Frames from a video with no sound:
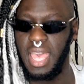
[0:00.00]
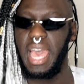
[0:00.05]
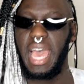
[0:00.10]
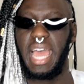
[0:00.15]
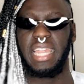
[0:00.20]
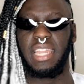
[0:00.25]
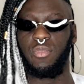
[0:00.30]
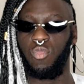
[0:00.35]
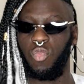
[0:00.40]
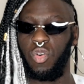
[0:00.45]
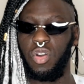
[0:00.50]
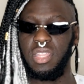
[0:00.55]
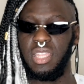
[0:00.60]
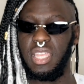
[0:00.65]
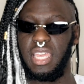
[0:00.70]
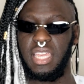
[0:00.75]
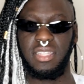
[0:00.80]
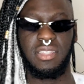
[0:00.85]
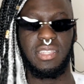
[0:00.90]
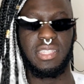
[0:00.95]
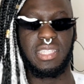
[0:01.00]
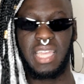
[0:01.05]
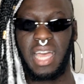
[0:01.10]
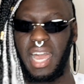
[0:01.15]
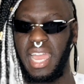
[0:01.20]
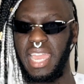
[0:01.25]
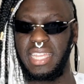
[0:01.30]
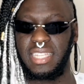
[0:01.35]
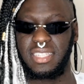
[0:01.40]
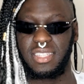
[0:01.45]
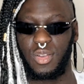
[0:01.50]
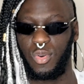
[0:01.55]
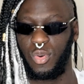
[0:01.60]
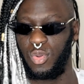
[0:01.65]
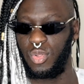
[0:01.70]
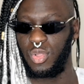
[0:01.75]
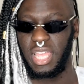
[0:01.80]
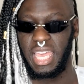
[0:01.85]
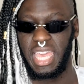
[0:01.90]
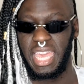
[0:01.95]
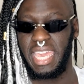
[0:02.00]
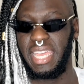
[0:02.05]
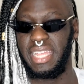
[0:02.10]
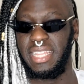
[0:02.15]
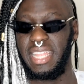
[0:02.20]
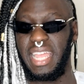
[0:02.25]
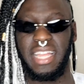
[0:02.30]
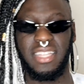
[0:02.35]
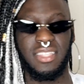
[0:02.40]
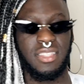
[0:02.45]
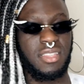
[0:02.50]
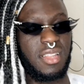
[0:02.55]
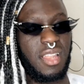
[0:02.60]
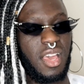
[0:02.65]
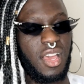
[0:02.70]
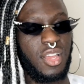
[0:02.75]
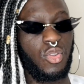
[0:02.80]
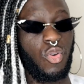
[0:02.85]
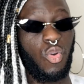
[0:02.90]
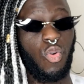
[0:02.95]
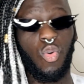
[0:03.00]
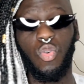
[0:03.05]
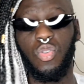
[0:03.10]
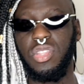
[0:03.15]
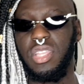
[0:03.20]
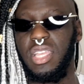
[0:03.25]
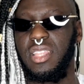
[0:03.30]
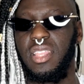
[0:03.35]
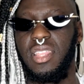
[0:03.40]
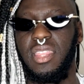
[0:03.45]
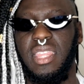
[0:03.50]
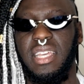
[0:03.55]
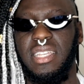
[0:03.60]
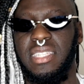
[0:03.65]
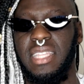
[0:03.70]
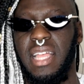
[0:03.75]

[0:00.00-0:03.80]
and in 1 year to tie it all in and to learn all the other things